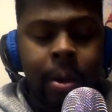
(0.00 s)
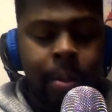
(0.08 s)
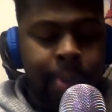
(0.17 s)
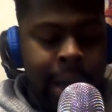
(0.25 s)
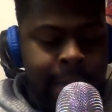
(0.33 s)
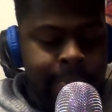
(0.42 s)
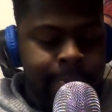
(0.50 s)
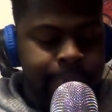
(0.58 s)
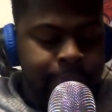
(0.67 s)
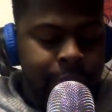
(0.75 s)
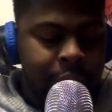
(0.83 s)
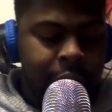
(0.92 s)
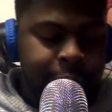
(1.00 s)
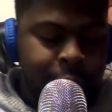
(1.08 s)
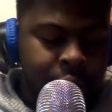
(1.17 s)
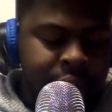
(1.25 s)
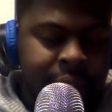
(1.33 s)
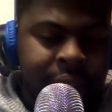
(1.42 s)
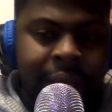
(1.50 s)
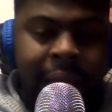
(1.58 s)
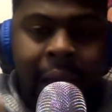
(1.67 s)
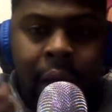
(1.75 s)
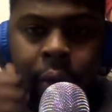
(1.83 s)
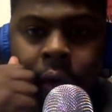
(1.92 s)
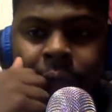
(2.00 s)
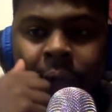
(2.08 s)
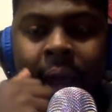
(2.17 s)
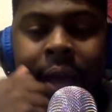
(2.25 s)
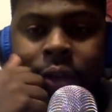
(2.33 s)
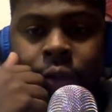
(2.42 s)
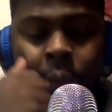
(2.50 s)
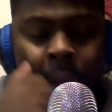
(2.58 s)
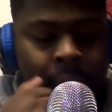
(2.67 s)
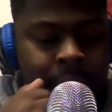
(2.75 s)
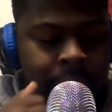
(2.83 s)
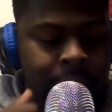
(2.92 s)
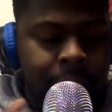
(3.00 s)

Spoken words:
But, unfortunately, Al Horford had his way.